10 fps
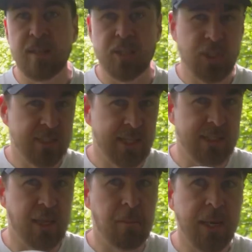that just
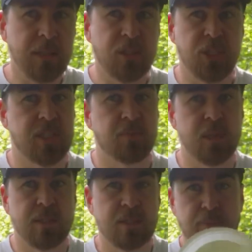takes a minor
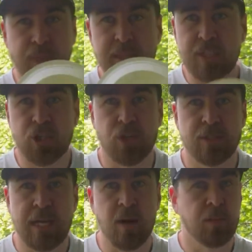adjustment to bring that shot
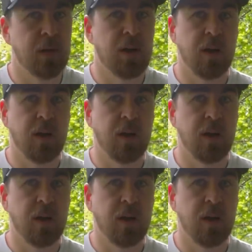down,